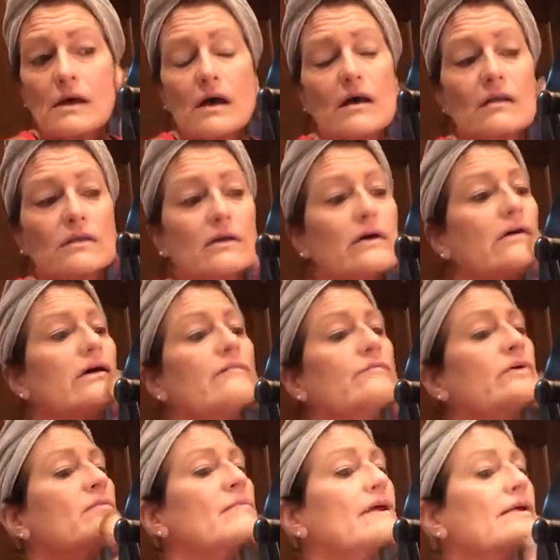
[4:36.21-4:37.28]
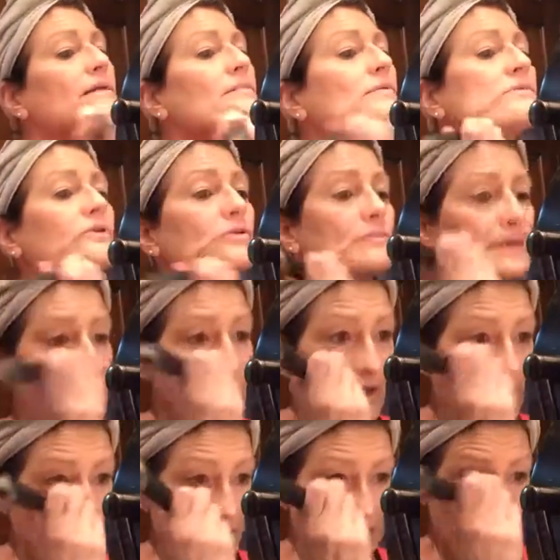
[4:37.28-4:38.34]
I love putting makeup on other people.
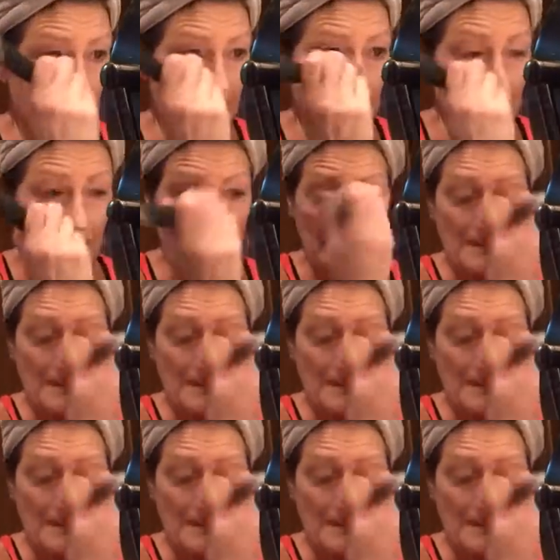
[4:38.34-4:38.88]
I always have.